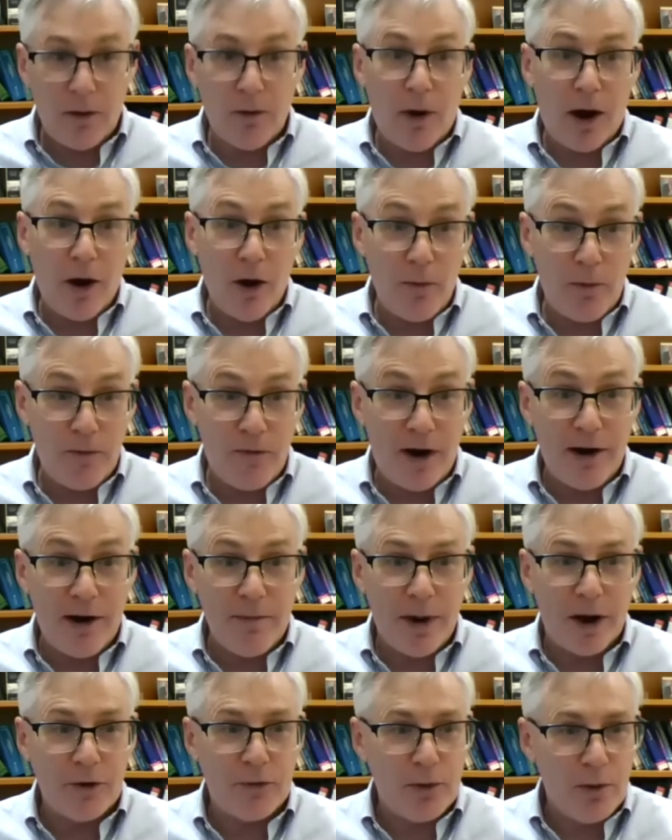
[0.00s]
hope very
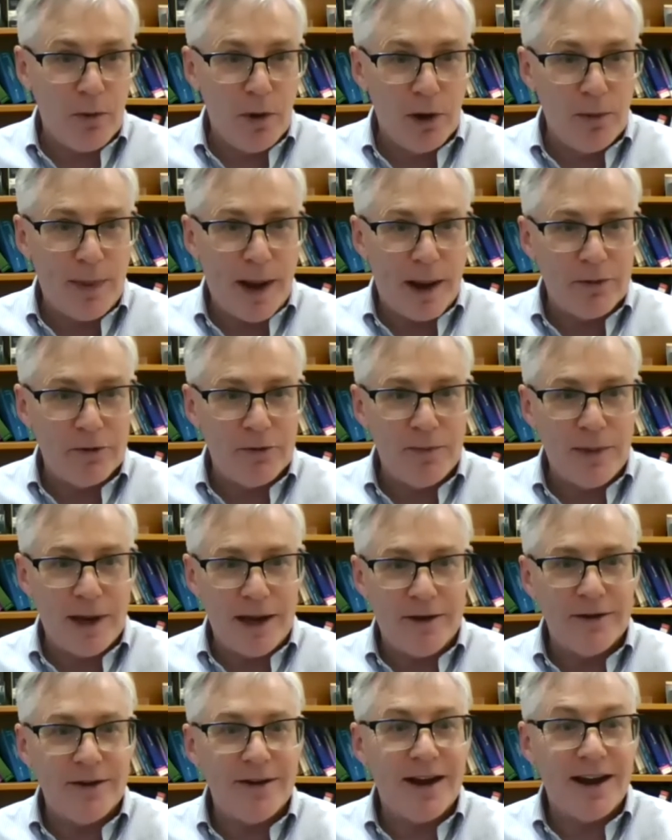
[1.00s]
much we will be able to
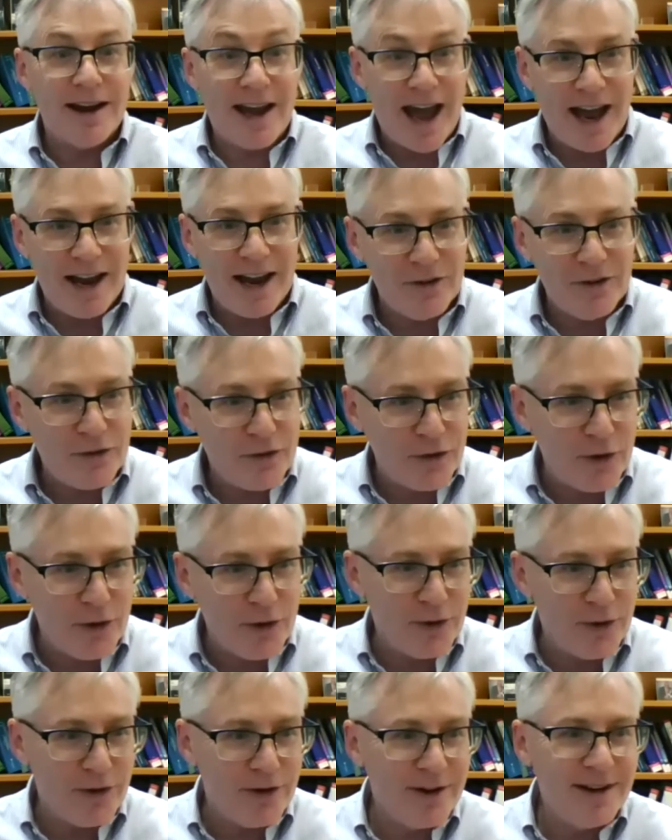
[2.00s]
meet again
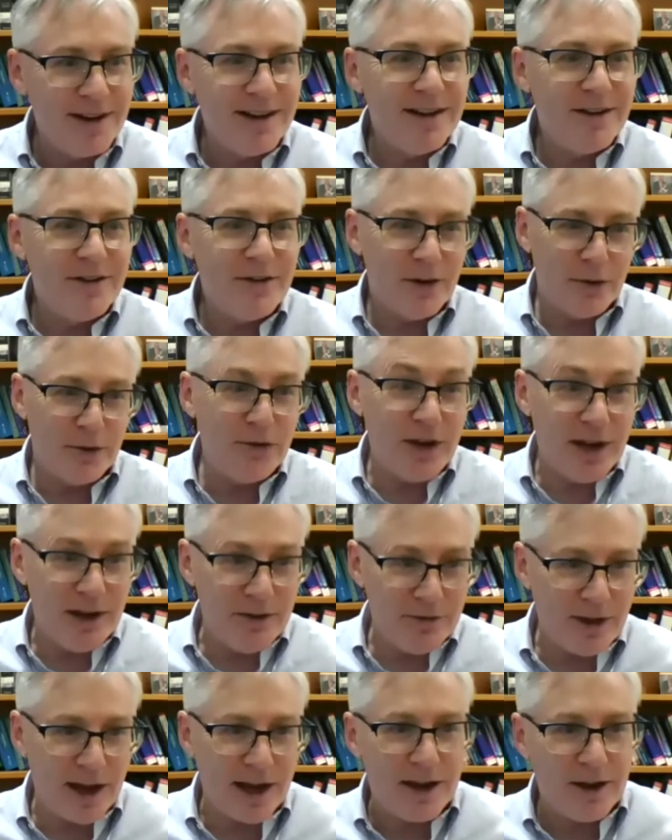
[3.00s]
soon. But
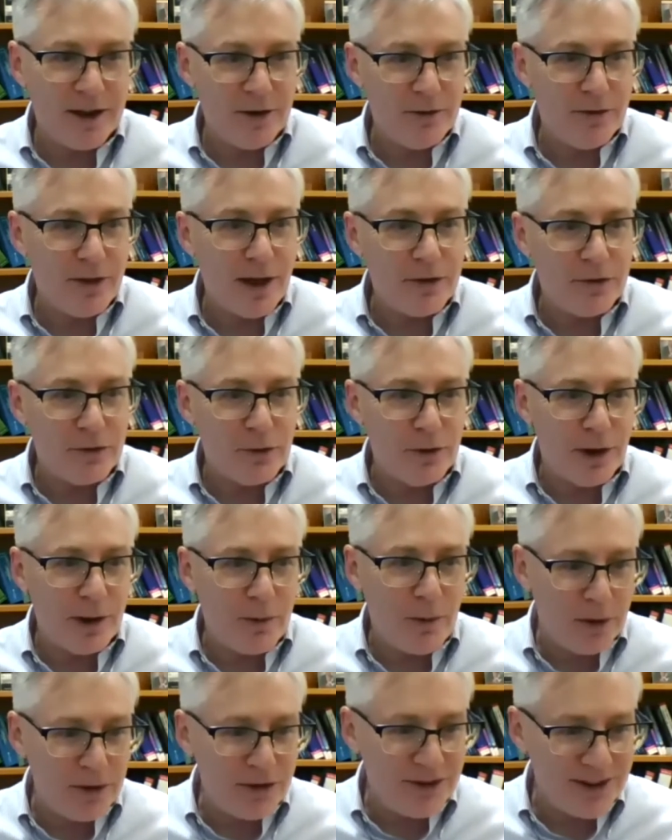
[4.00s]
Steve, thank you. That's all I
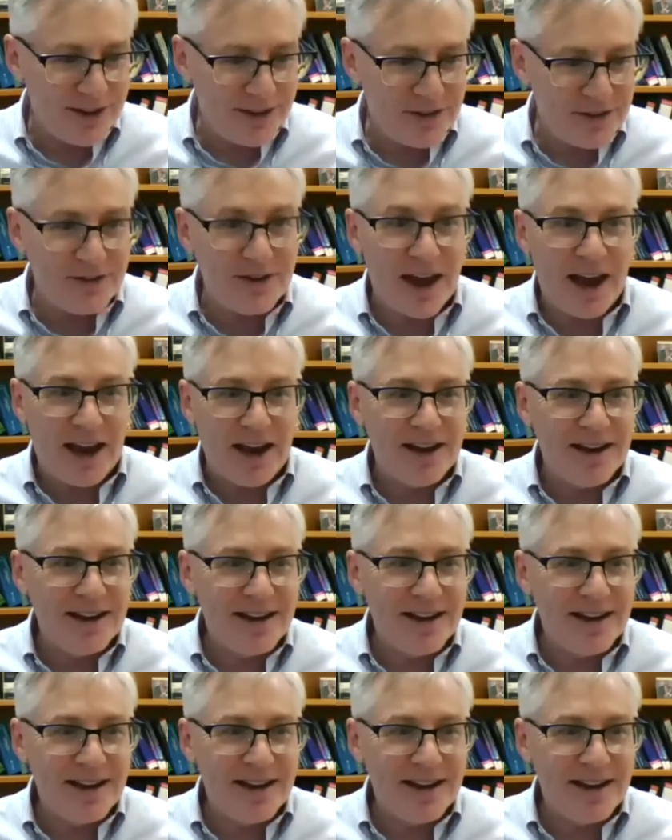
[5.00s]
wanted to say.